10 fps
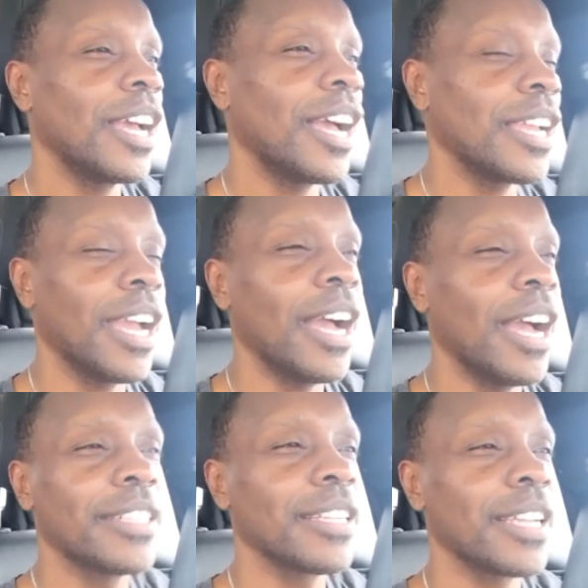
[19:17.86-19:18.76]
yeah i
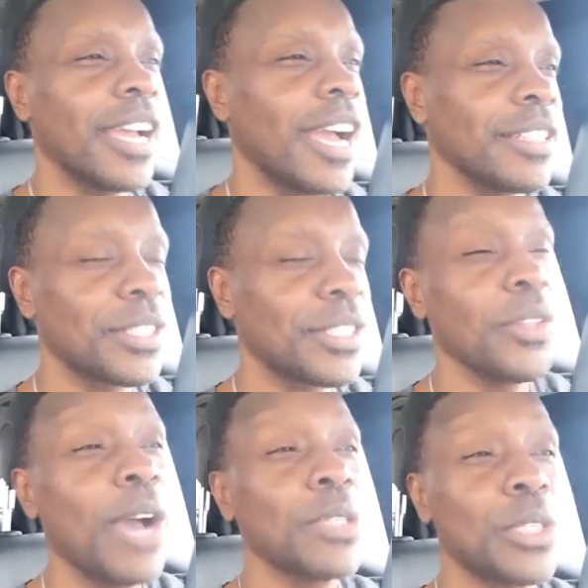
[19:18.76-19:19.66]
had to get i so
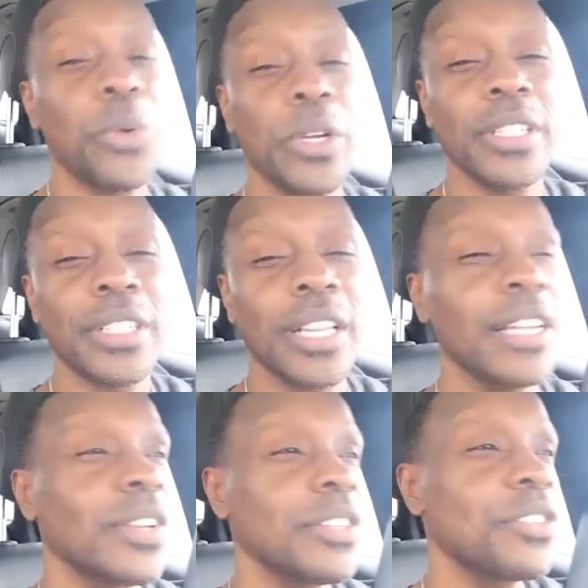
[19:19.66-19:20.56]
that was the weirdest class
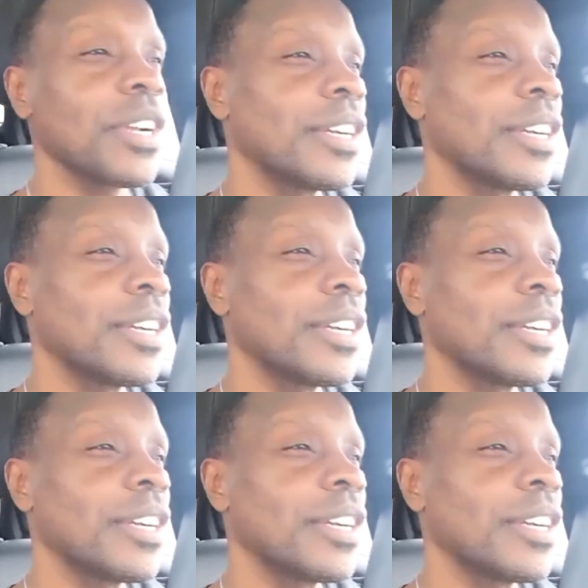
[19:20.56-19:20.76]
i took